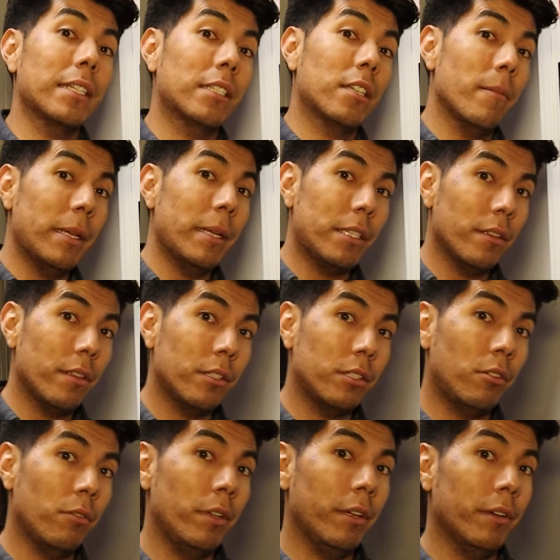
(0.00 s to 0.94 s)
guys come into the
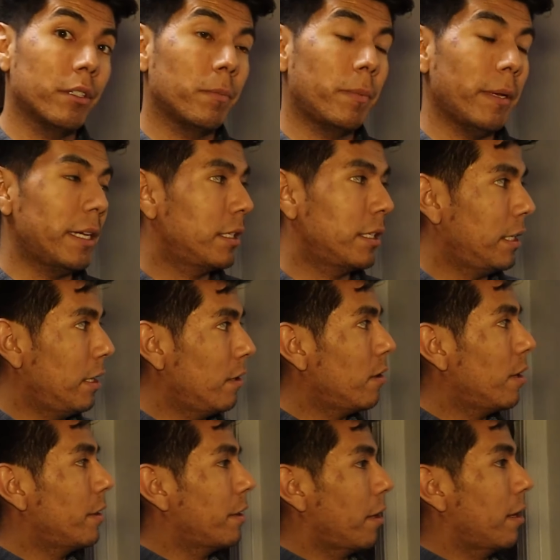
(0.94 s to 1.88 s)
studio space,
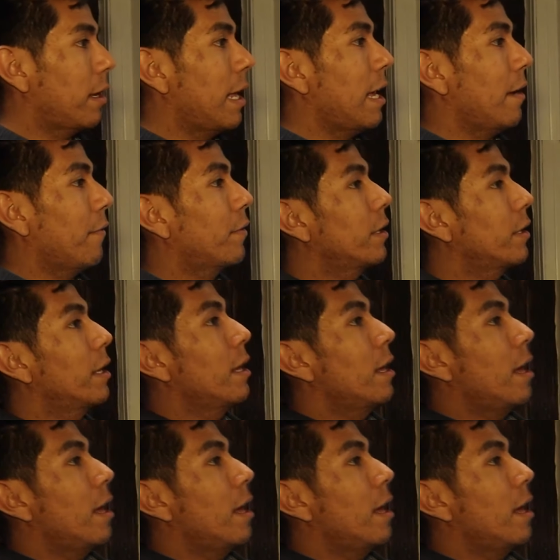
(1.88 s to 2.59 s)
here on the left,